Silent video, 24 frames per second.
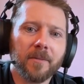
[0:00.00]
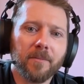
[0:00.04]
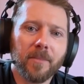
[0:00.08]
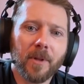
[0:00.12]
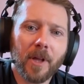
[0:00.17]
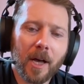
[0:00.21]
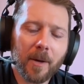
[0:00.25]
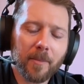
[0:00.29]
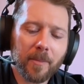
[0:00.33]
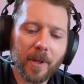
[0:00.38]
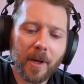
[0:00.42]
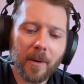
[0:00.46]

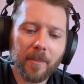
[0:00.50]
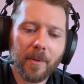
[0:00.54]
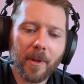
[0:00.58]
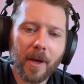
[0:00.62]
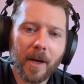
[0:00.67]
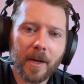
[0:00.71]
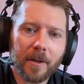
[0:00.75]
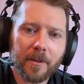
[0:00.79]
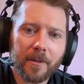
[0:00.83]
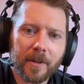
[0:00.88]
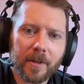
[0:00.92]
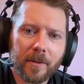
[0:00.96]
blah, blah,
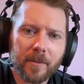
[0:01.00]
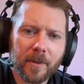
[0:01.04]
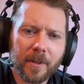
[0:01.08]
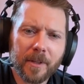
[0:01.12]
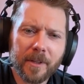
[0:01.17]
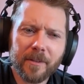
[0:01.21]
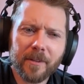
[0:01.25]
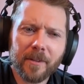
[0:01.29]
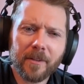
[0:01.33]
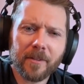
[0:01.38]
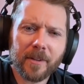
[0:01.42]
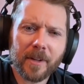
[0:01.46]
blah. I was like, well,
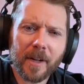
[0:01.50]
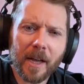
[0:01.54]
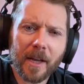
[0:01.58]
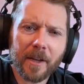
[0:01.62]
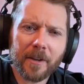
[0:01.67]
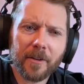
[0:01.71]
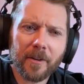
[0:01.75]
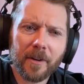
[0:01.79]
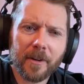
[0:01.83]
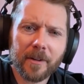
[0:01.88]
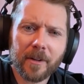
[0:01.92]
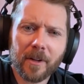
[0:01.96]
this isn't
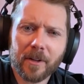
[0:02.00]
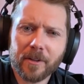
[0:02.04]
accurate.